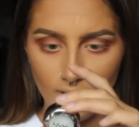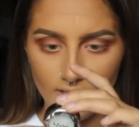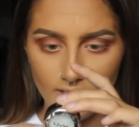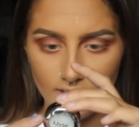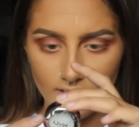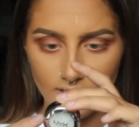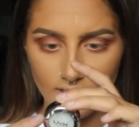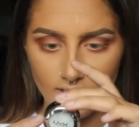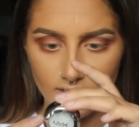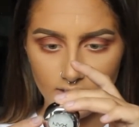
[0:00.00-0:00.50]
and
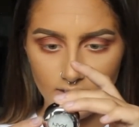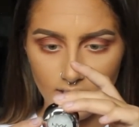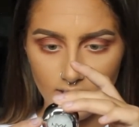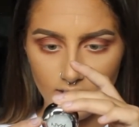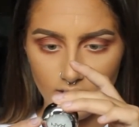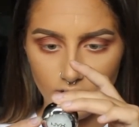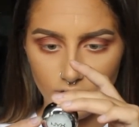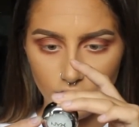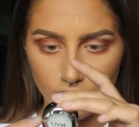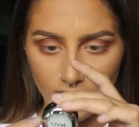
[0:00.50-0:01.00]
this is
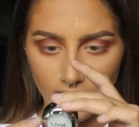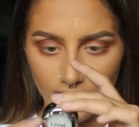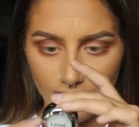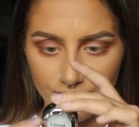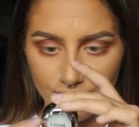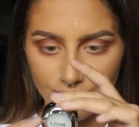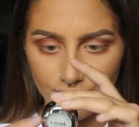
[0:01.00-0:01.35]
in the shade